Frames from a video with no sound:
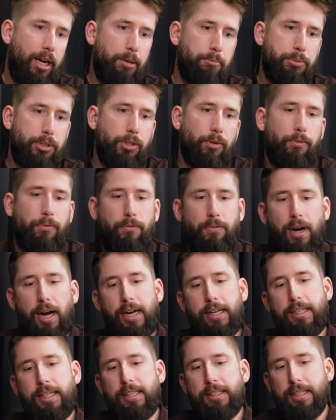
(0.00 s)
So
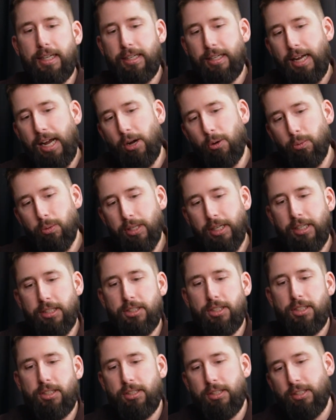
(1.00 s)
finding that
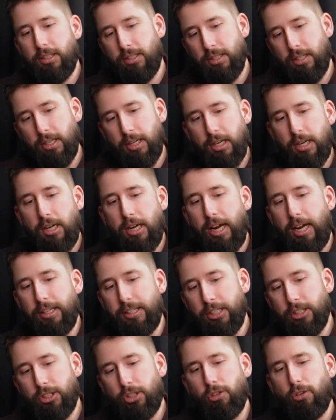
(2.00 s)
outlet in
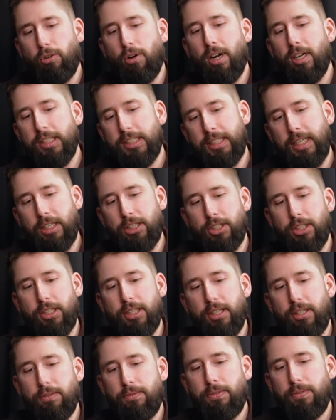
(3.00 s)
this cross section
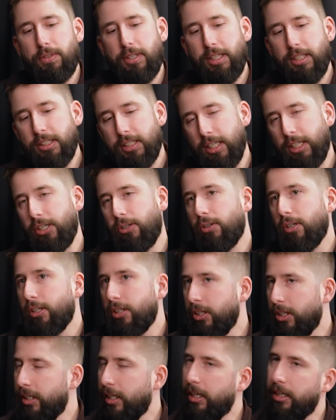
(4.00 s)
of things that you're
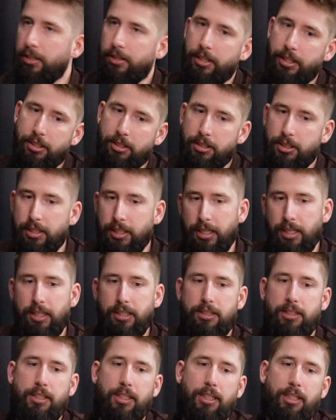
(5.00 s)
good at and things
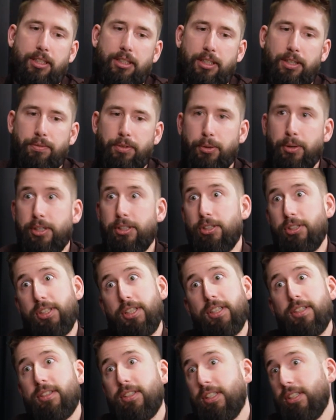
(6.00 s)
that give you energy
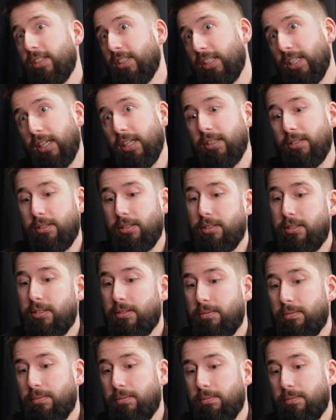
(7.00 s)
and things that
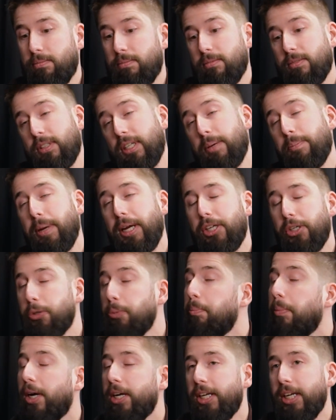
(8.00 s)
can make you
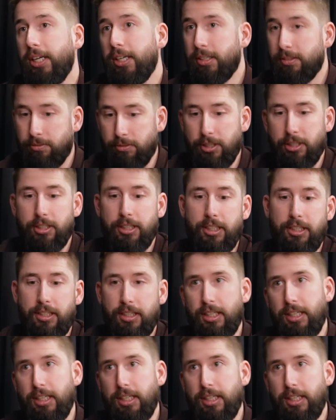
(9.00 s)
money, really.